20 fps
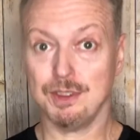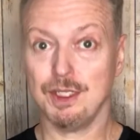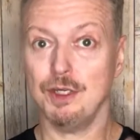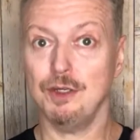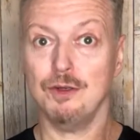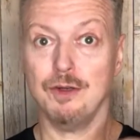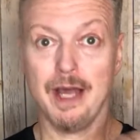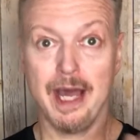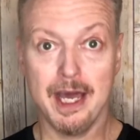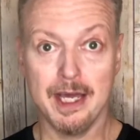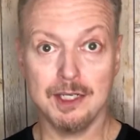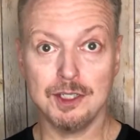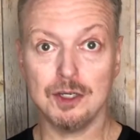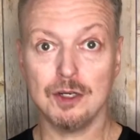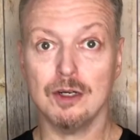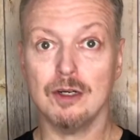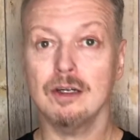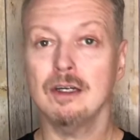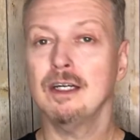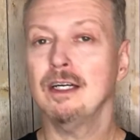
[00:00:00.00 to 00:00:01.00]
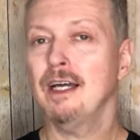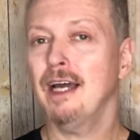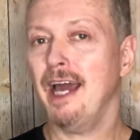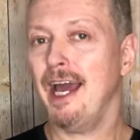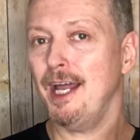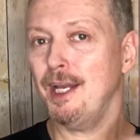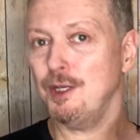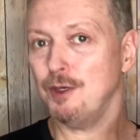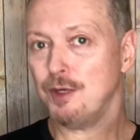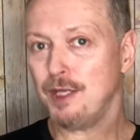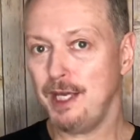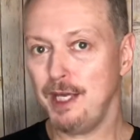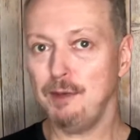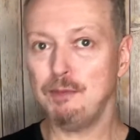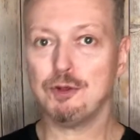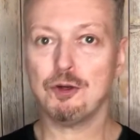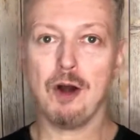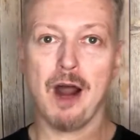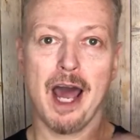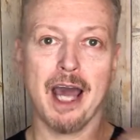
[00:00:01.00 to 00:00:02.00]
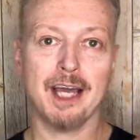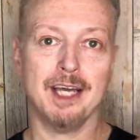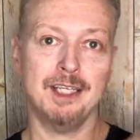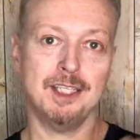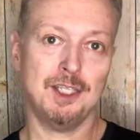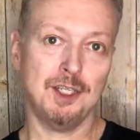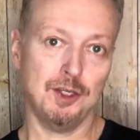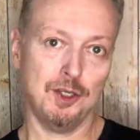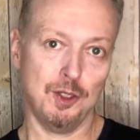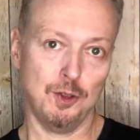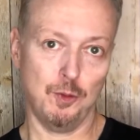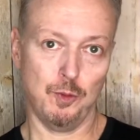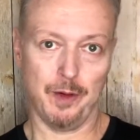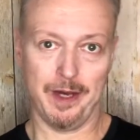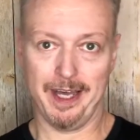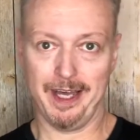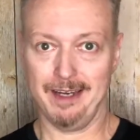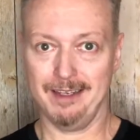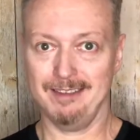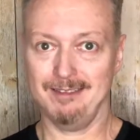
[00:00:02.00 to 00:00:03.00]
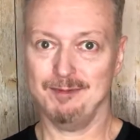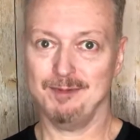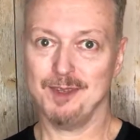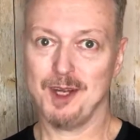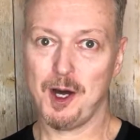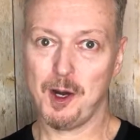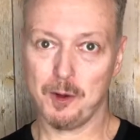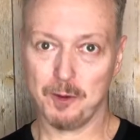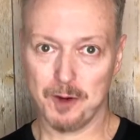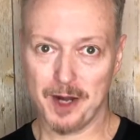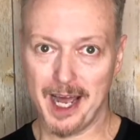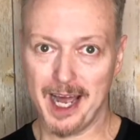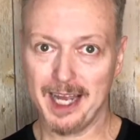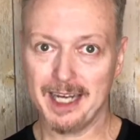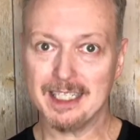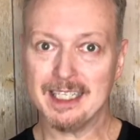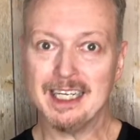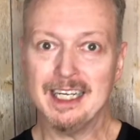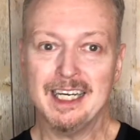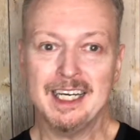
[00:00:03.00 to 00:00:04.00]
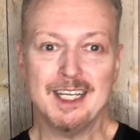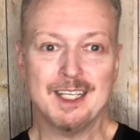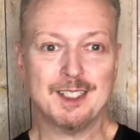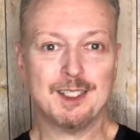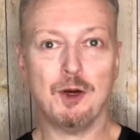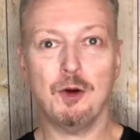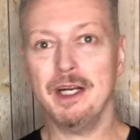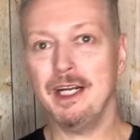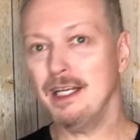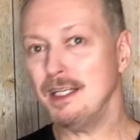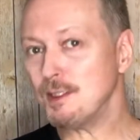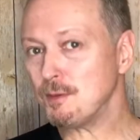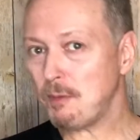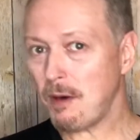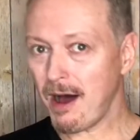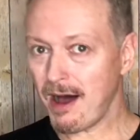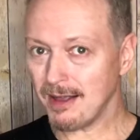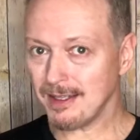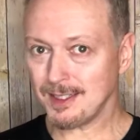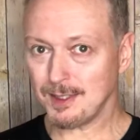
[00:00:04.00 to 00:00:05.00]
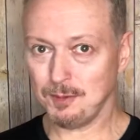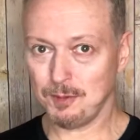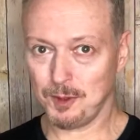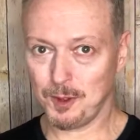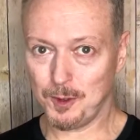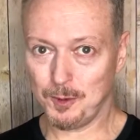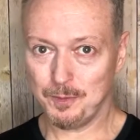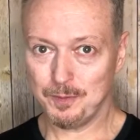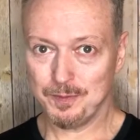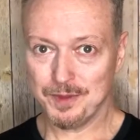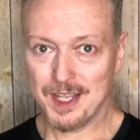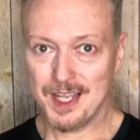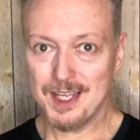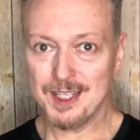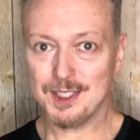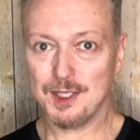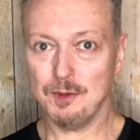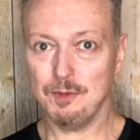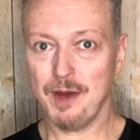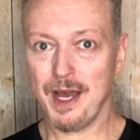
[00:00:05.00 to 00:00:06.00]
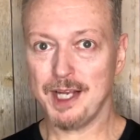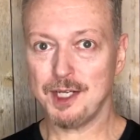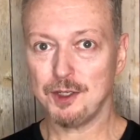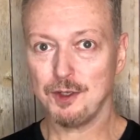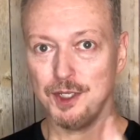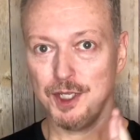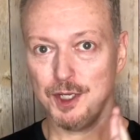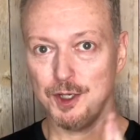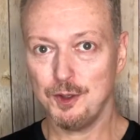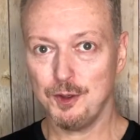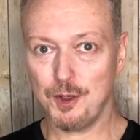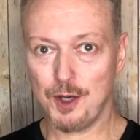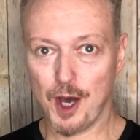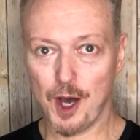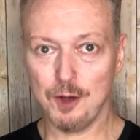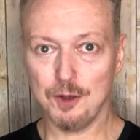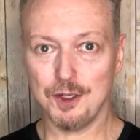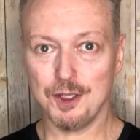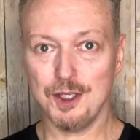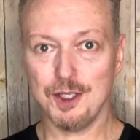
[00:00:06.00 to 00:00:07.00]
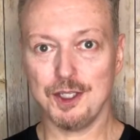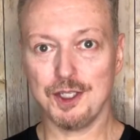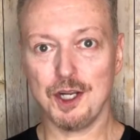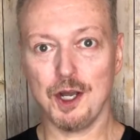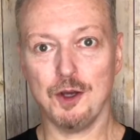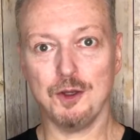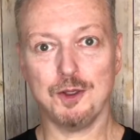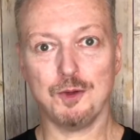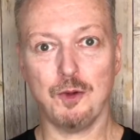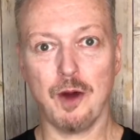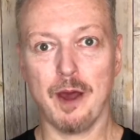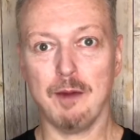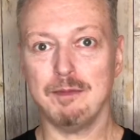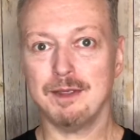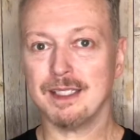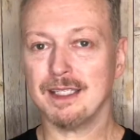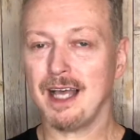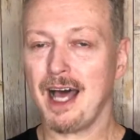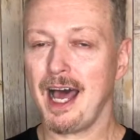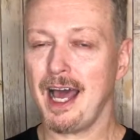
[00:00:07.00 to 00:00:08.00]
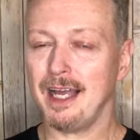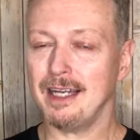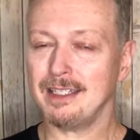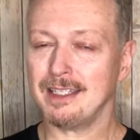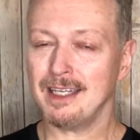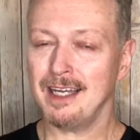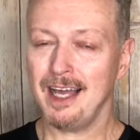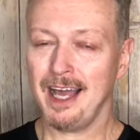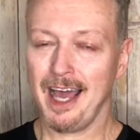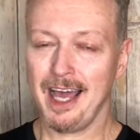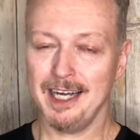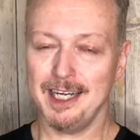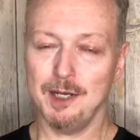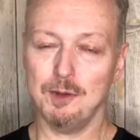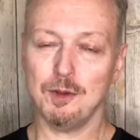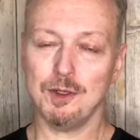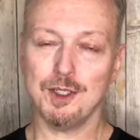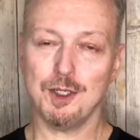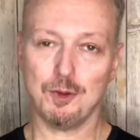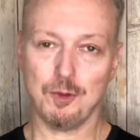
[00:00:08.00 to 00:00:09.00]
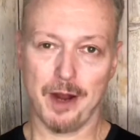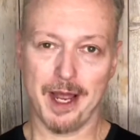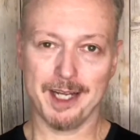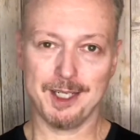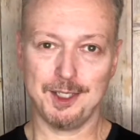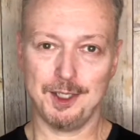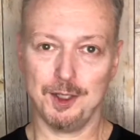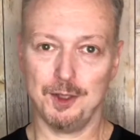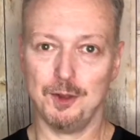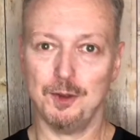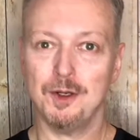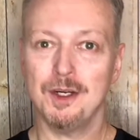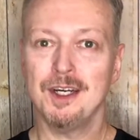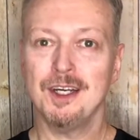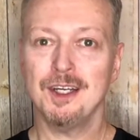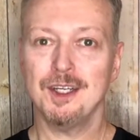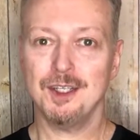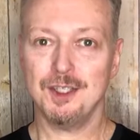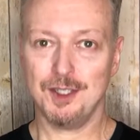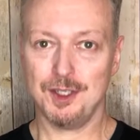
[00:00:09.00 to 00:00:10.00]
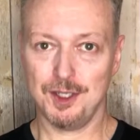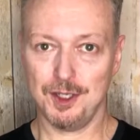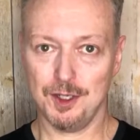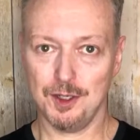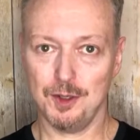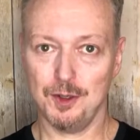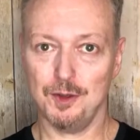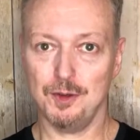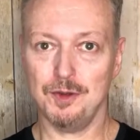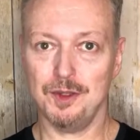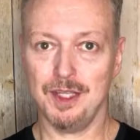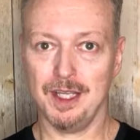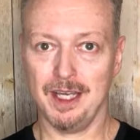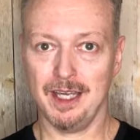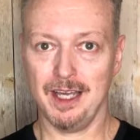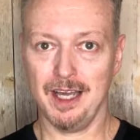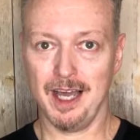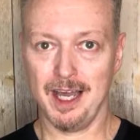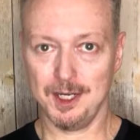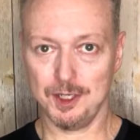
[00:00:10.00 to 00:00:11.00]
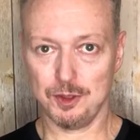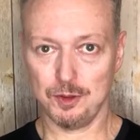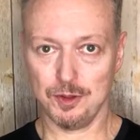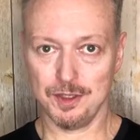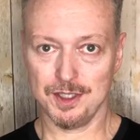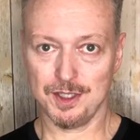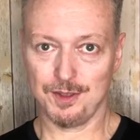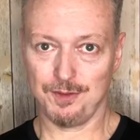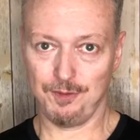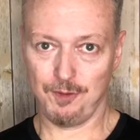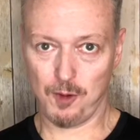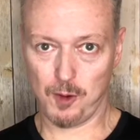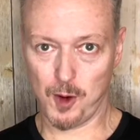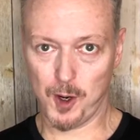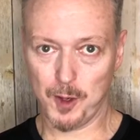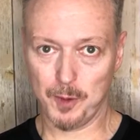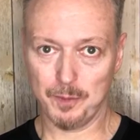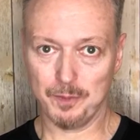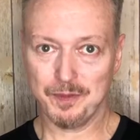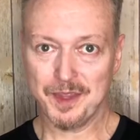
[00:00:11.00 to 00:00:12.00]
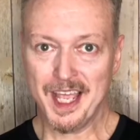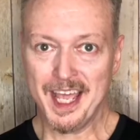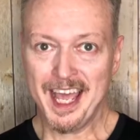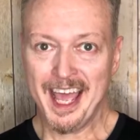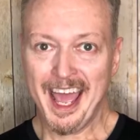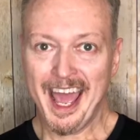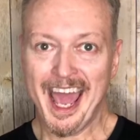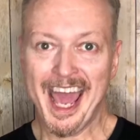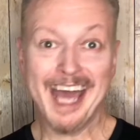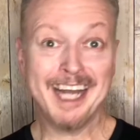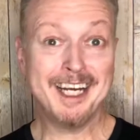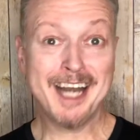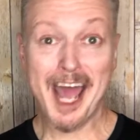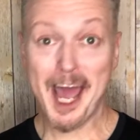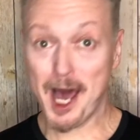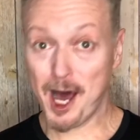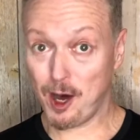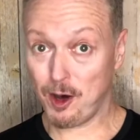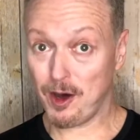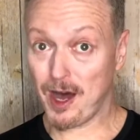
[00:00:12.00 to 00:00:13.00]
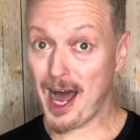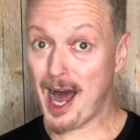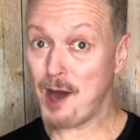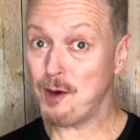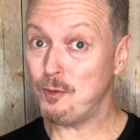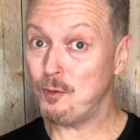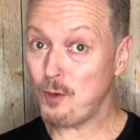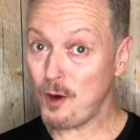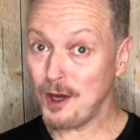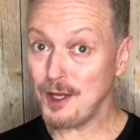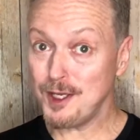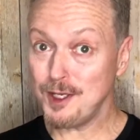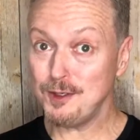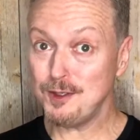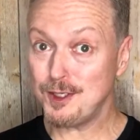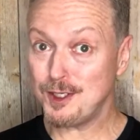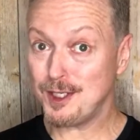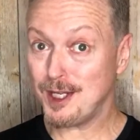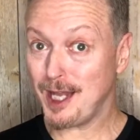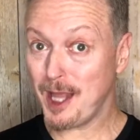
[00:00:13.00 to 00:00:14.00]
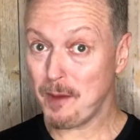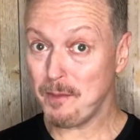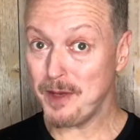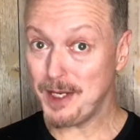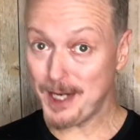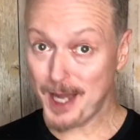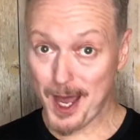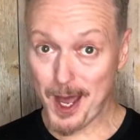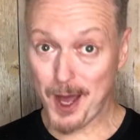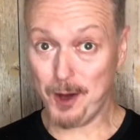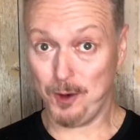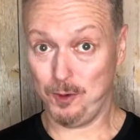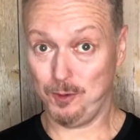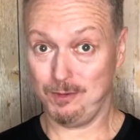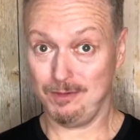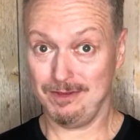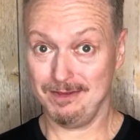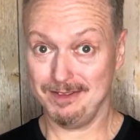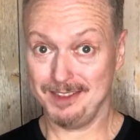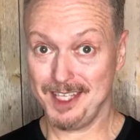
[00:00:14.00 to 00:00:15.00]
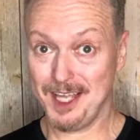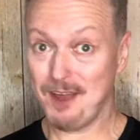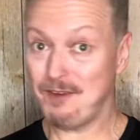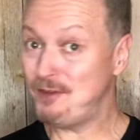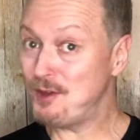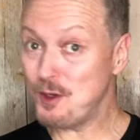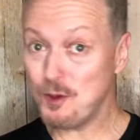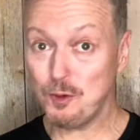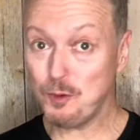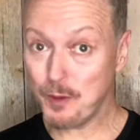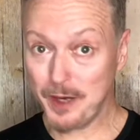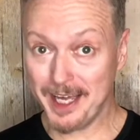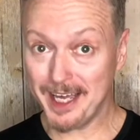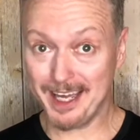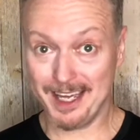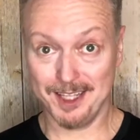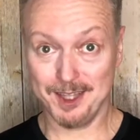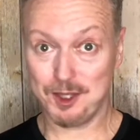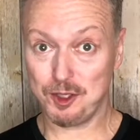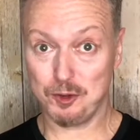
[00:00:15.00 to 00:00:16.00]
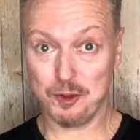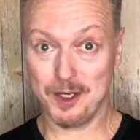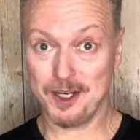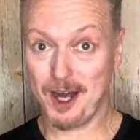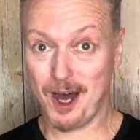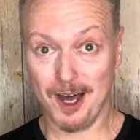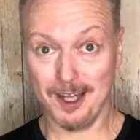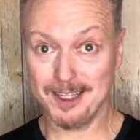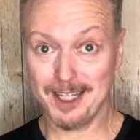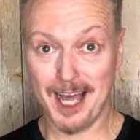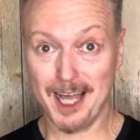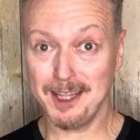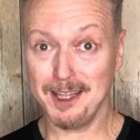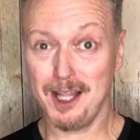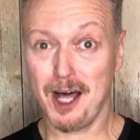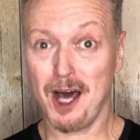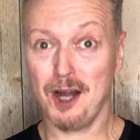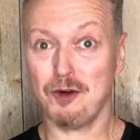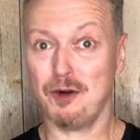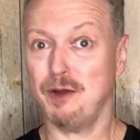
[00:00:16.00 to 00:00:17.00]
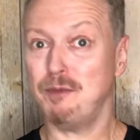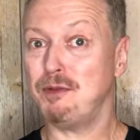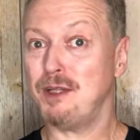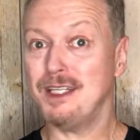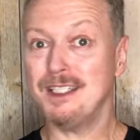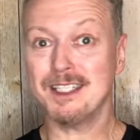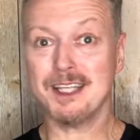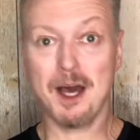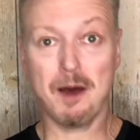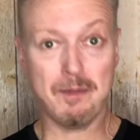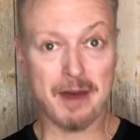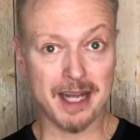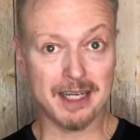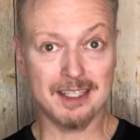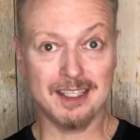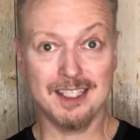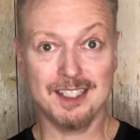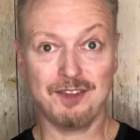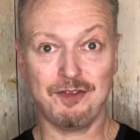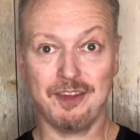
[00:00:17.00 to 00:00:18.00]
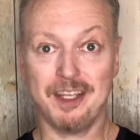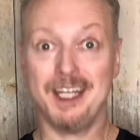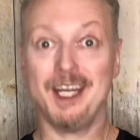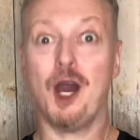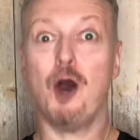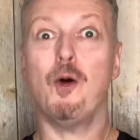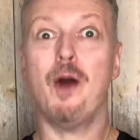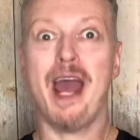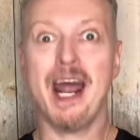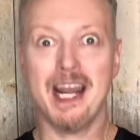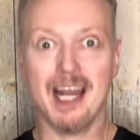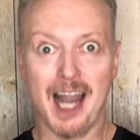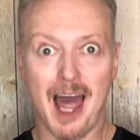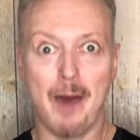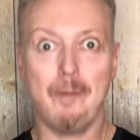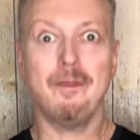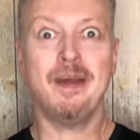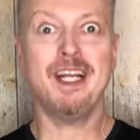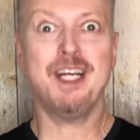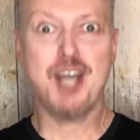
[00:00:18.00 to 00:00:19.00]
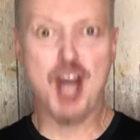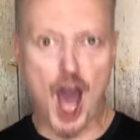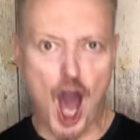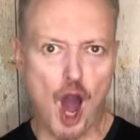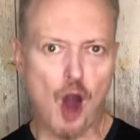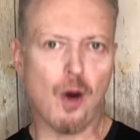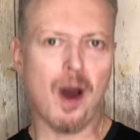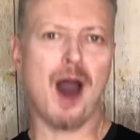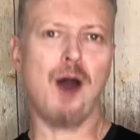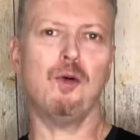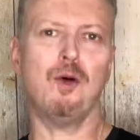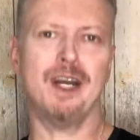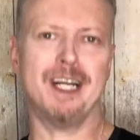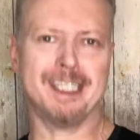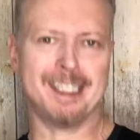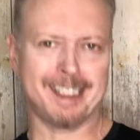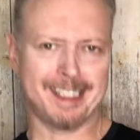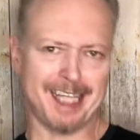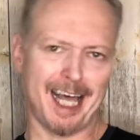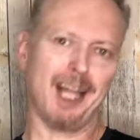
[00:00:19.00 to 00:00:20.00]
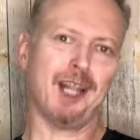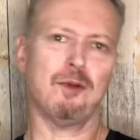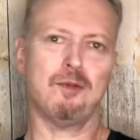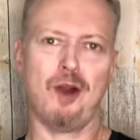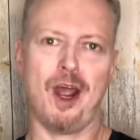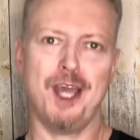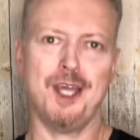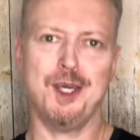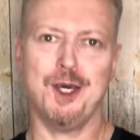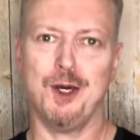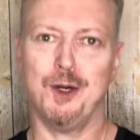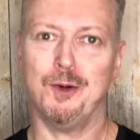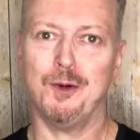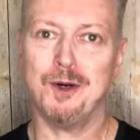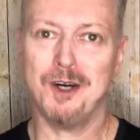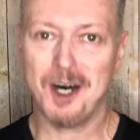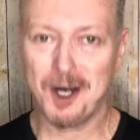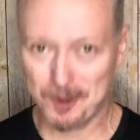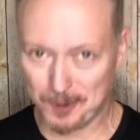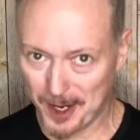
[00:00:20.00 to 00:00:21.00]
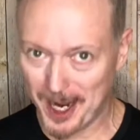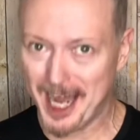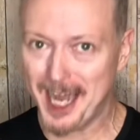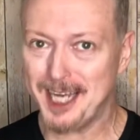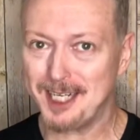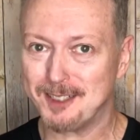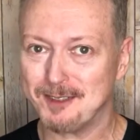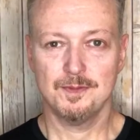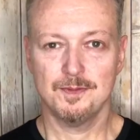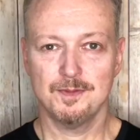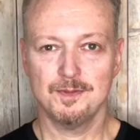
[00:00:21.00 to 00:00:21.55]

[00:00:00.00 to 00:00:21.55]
So you enter and you keep trying until you win. All right? So it is possible. So make sure that you go to the show's website and it will direct you to the entrance form. And now I want you to let me know if you win through an online lottery. Please come back to this video and let me know. I want to celebrate you. All right?